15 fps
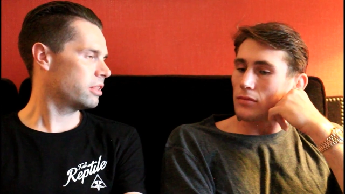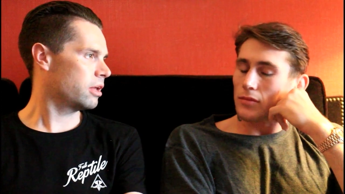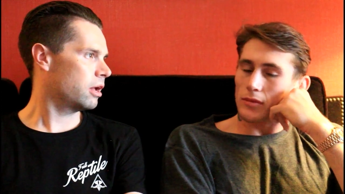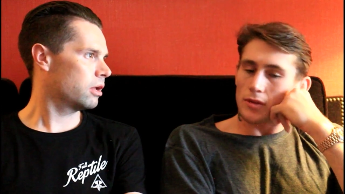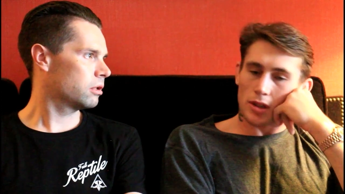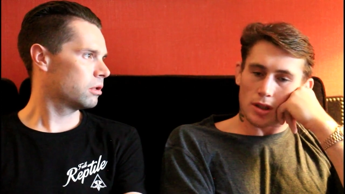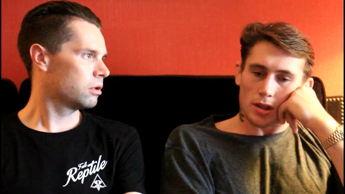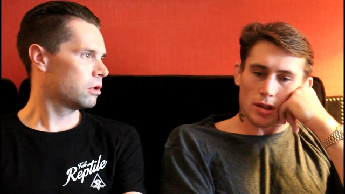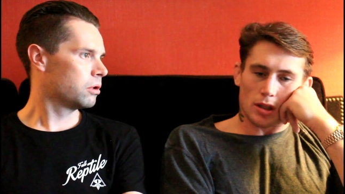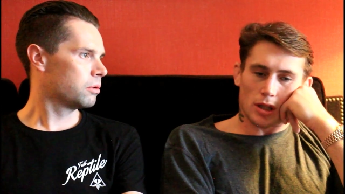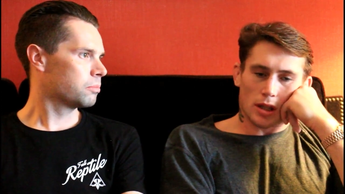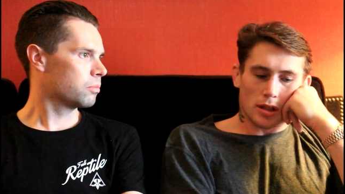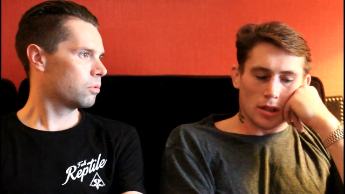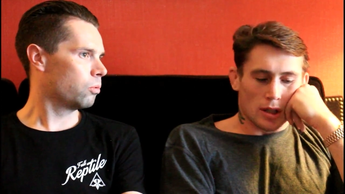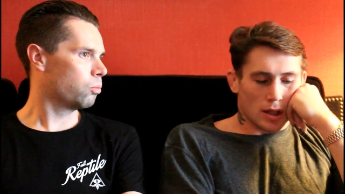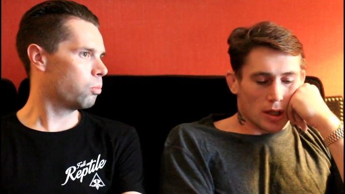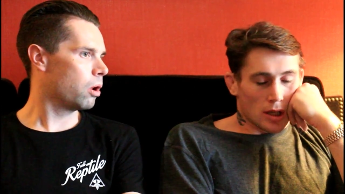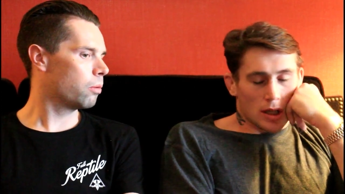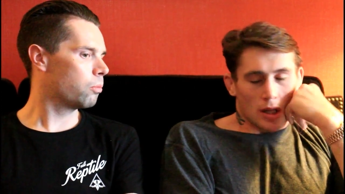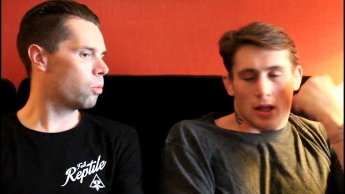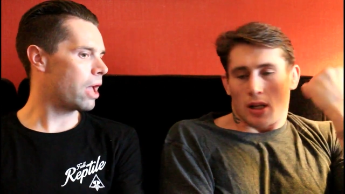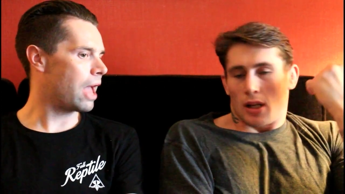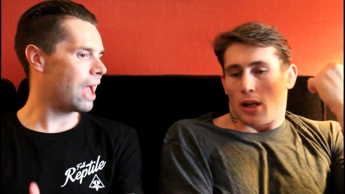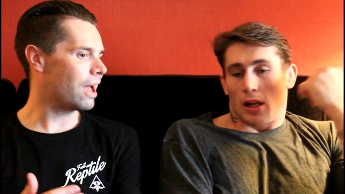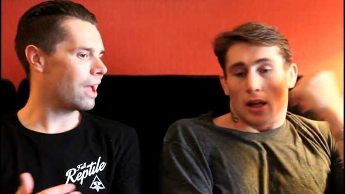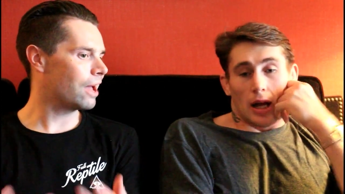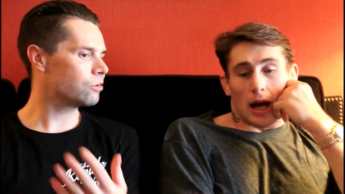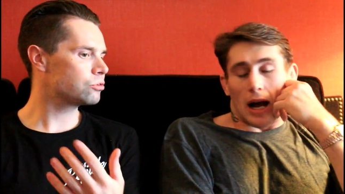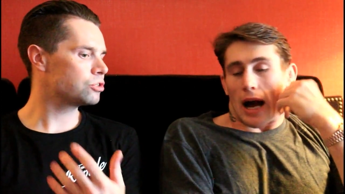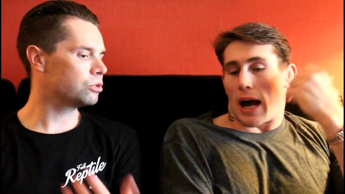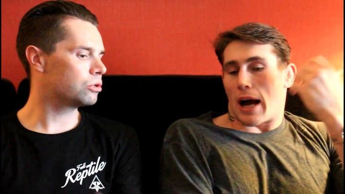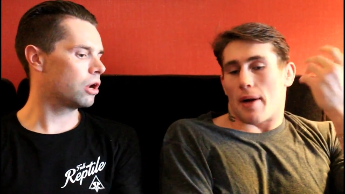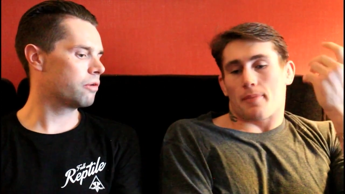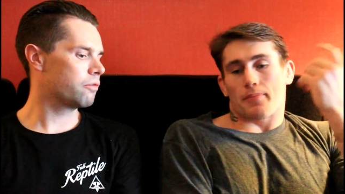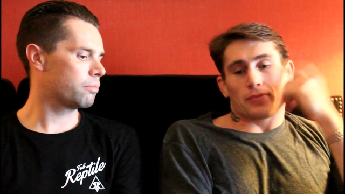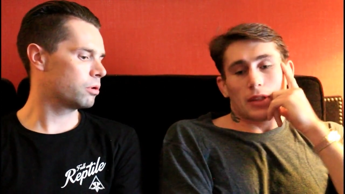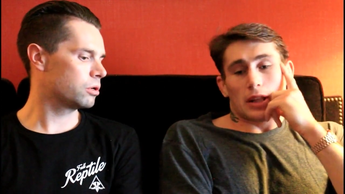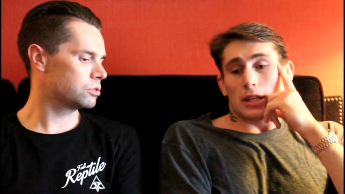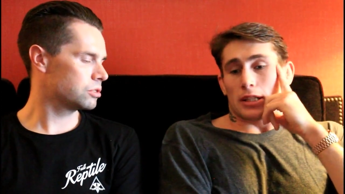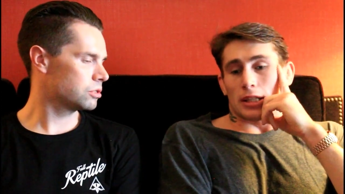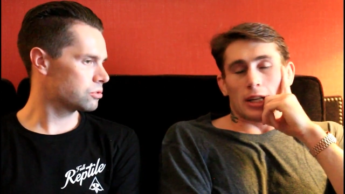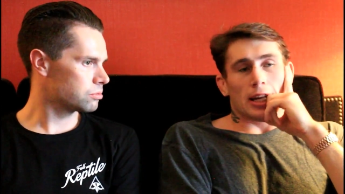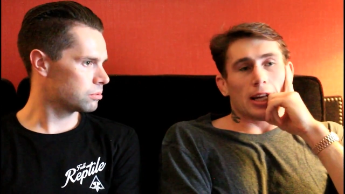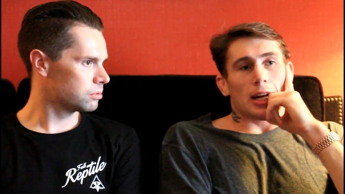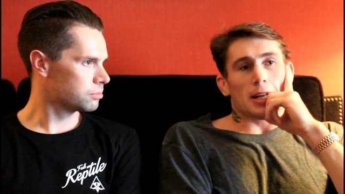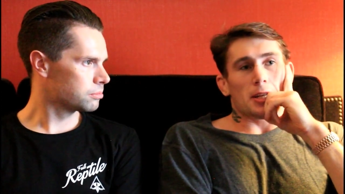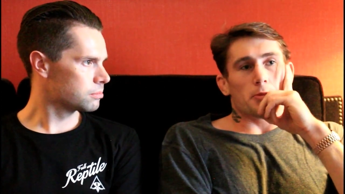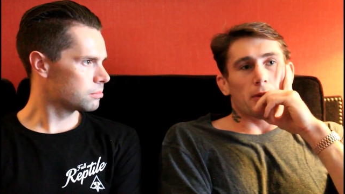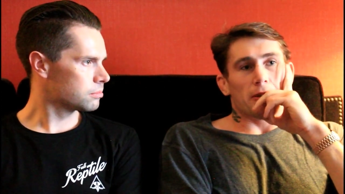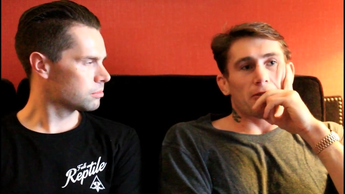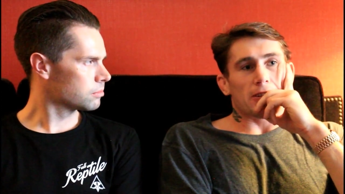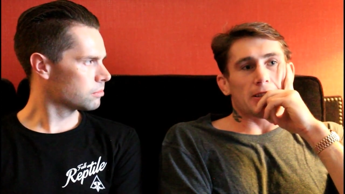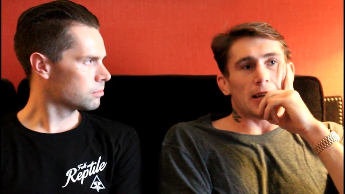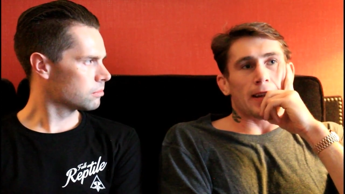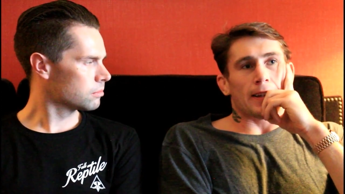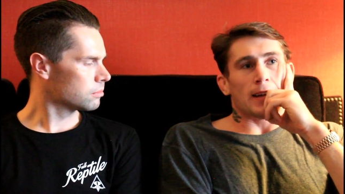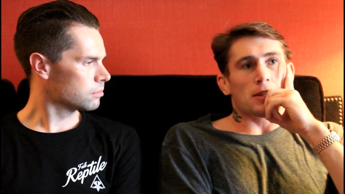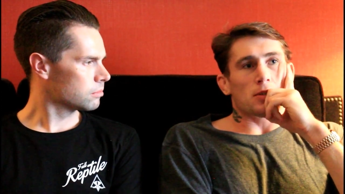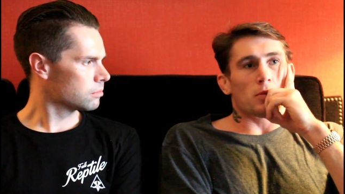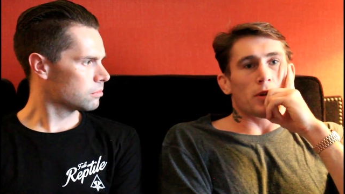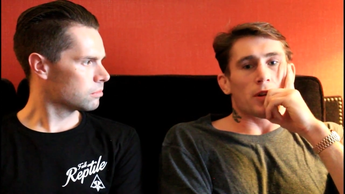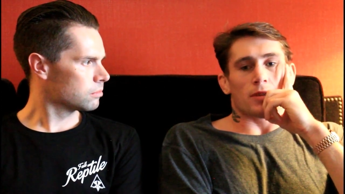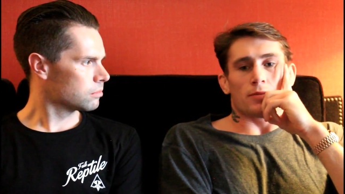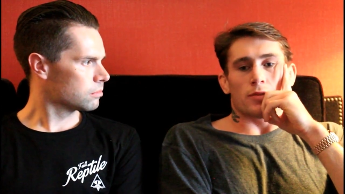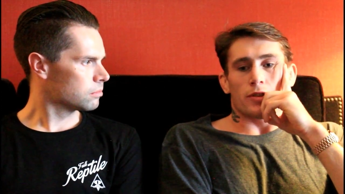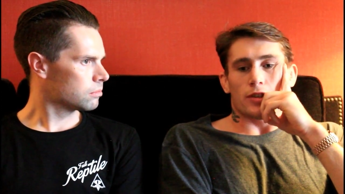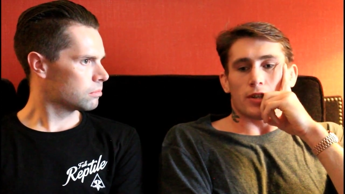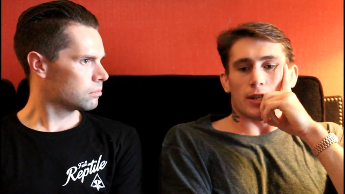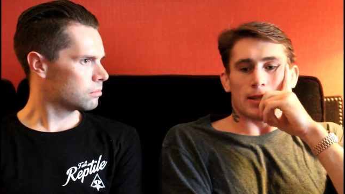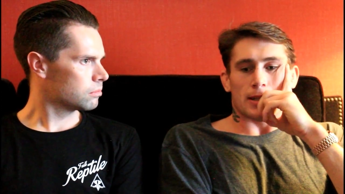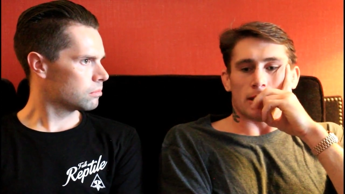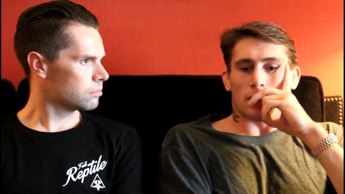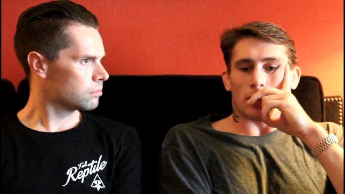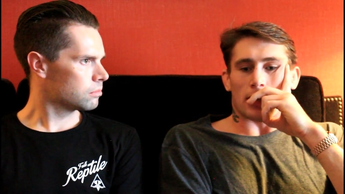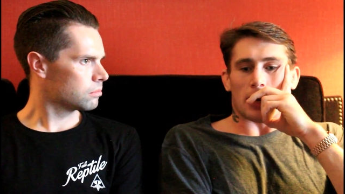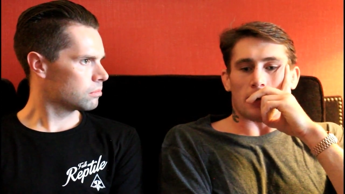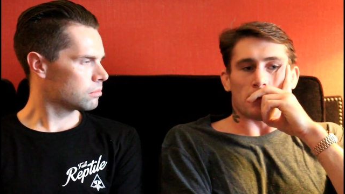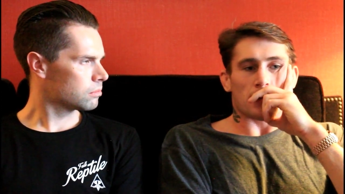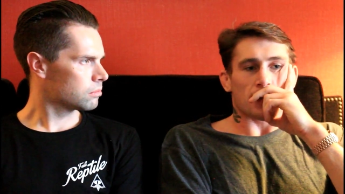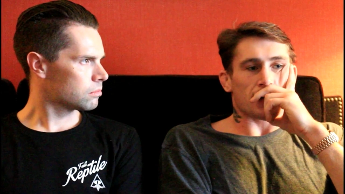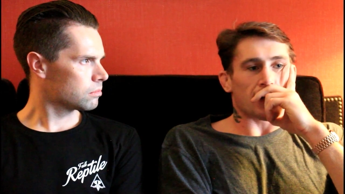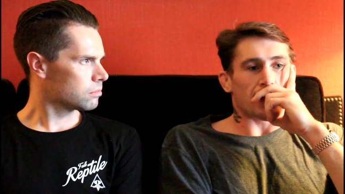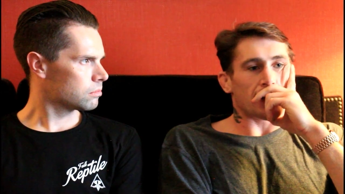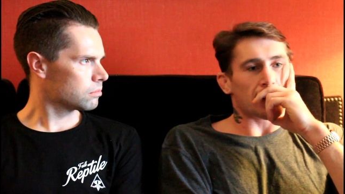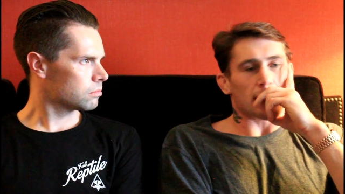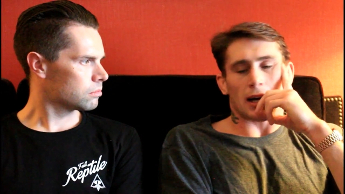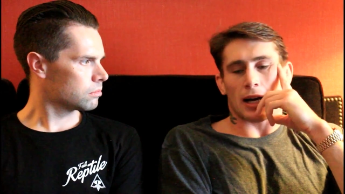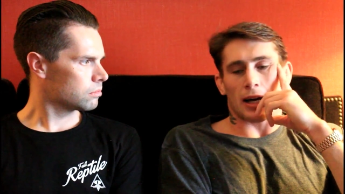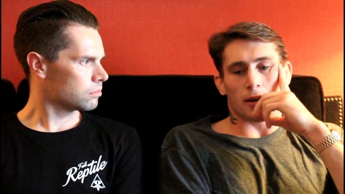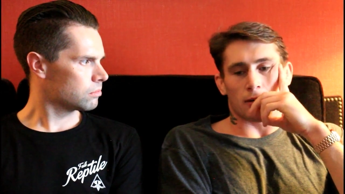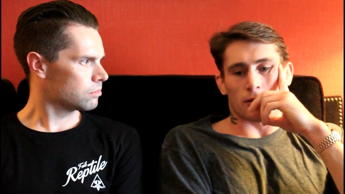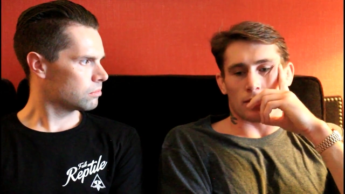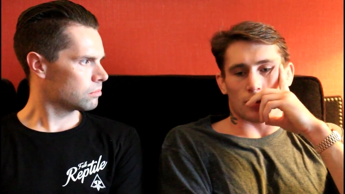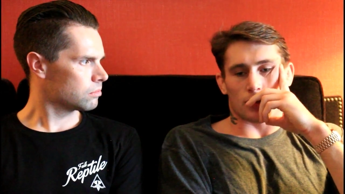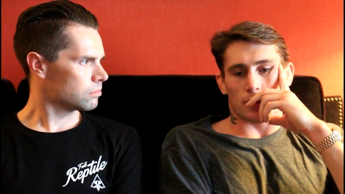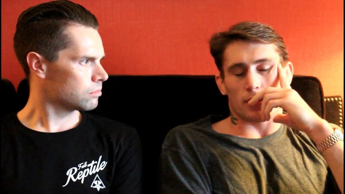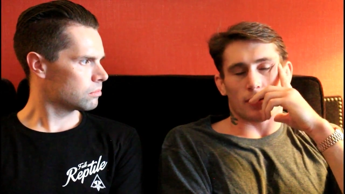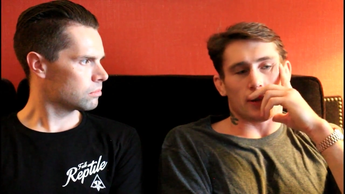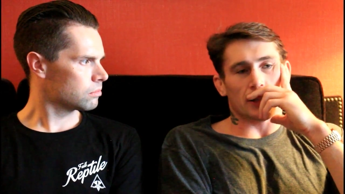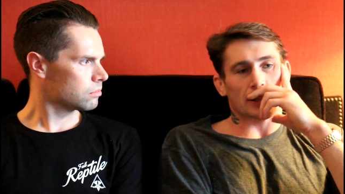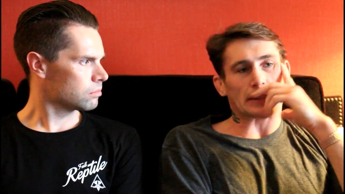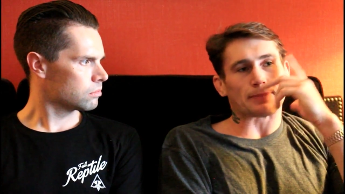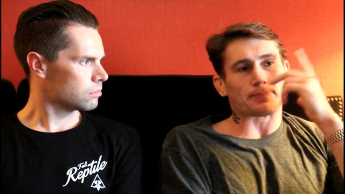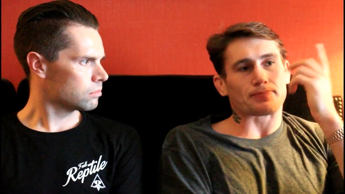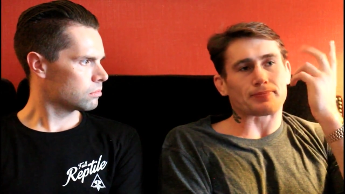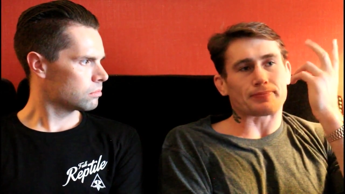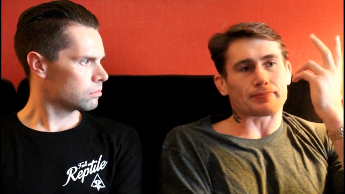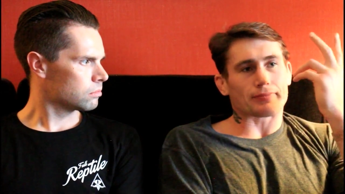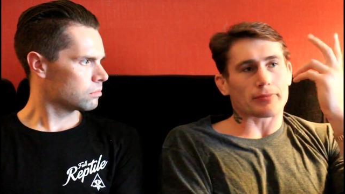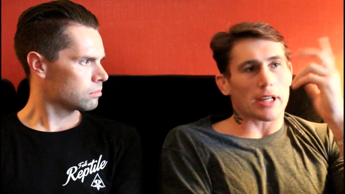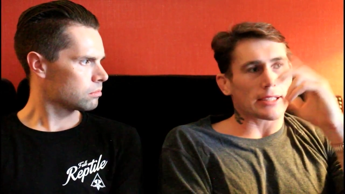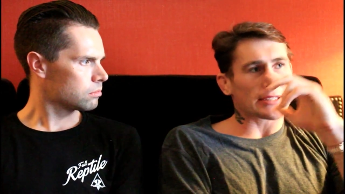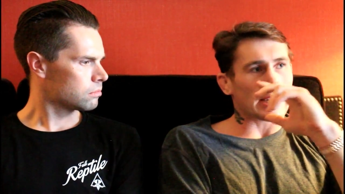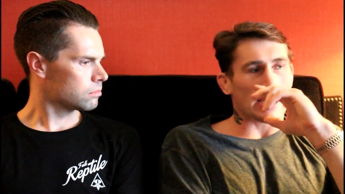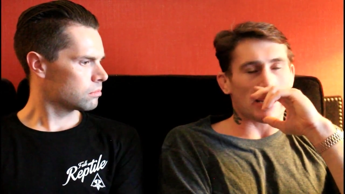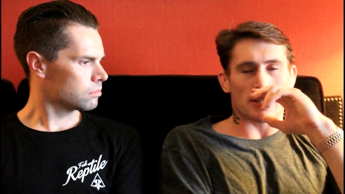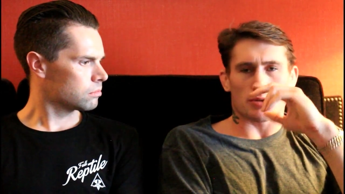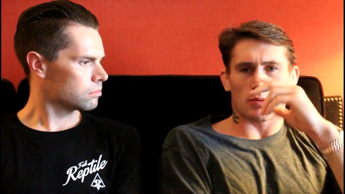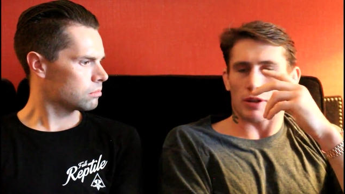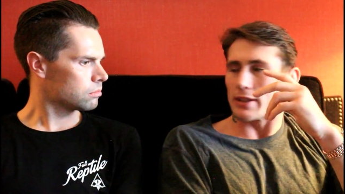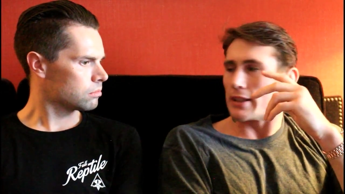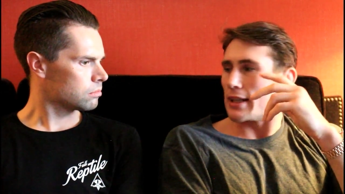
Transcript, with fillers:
Speaker 1: that. What, what how, how, do you kind of approach Listen,
Speaker 2: it? I can't speak for Tyron. I don't want to sit here on camera and say, Tyron's, listen, Tyron's what,